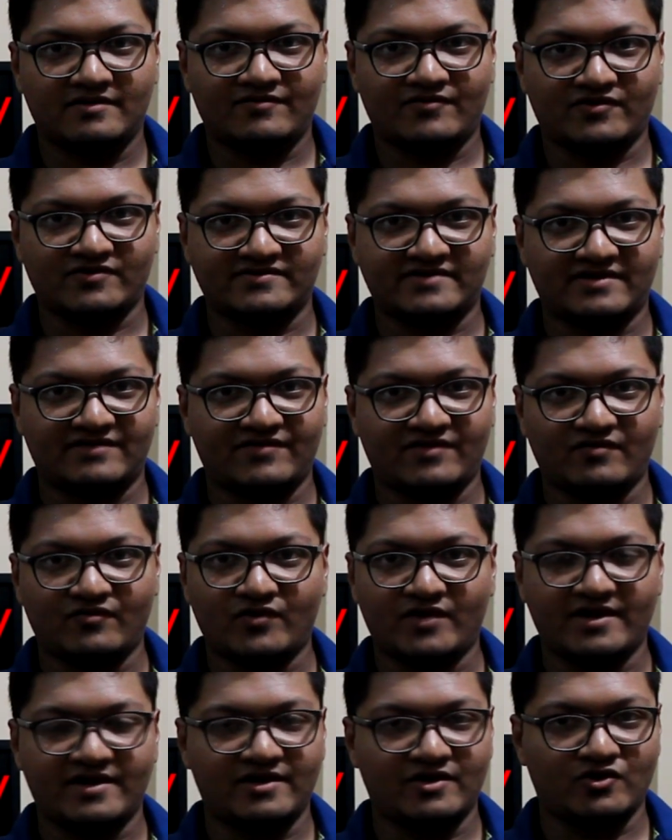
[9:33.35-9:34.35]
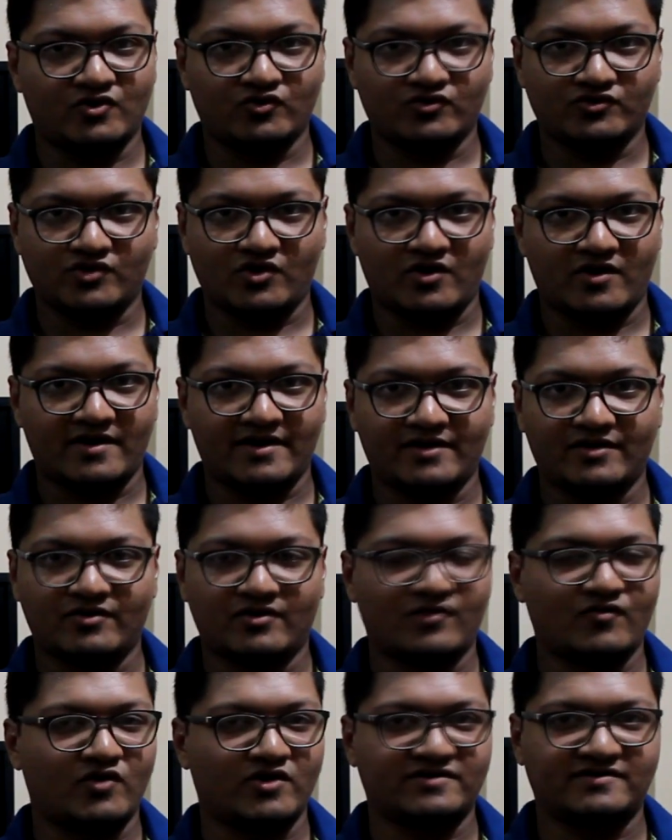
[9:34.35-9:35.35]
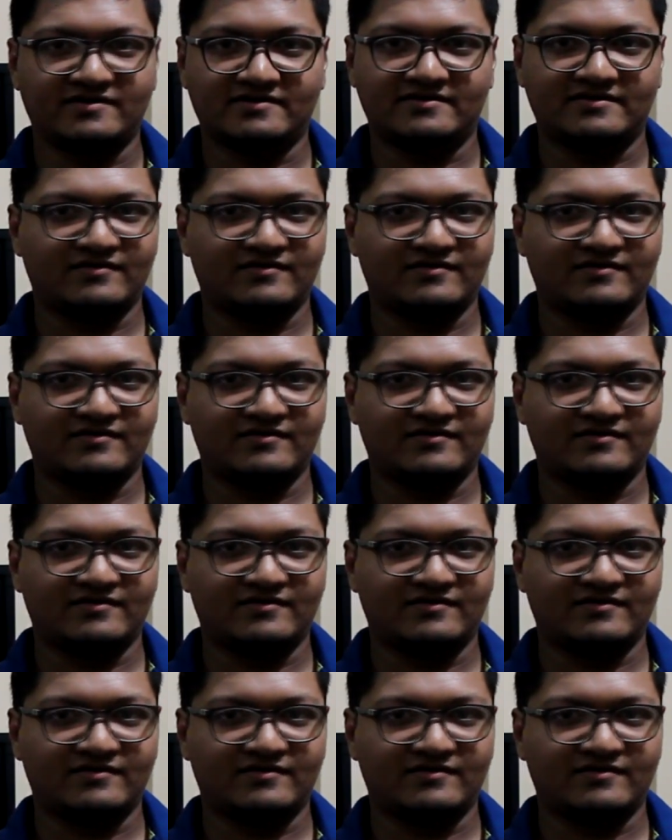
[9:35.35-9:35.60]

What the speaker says: for surfing videos, or you're watching